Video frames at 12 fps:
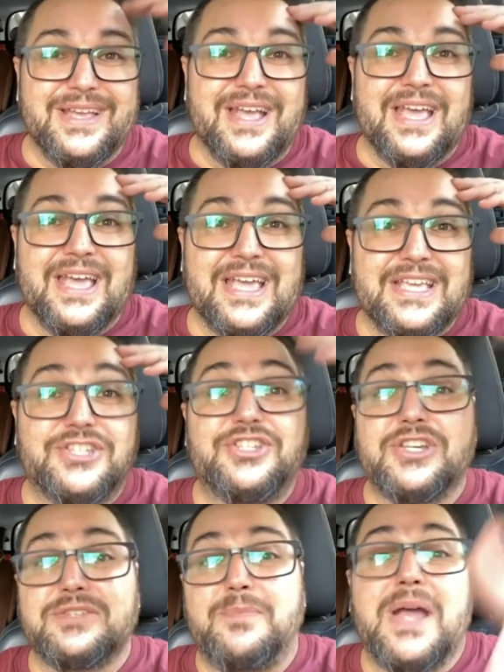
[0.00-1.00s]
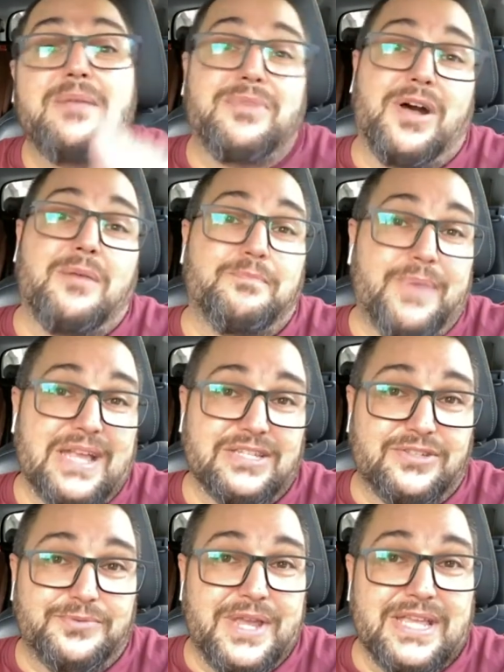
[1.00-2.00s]
It's just my mom passed
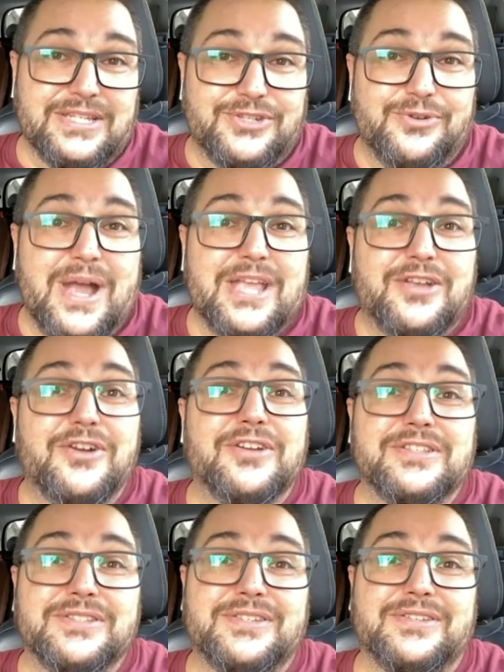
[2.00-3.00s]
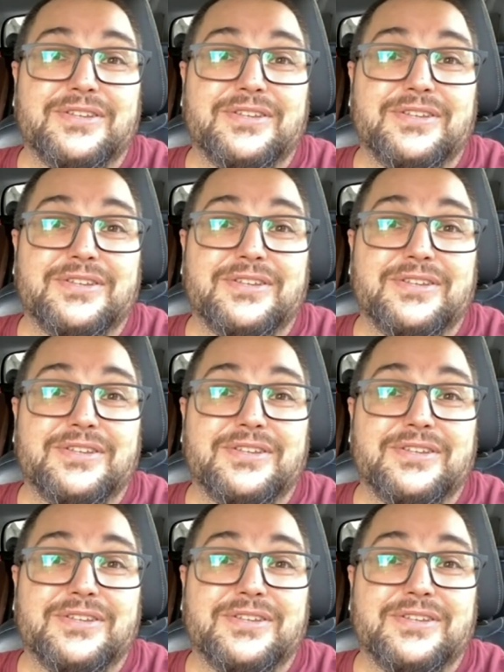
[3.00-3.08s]
away, so I couldn't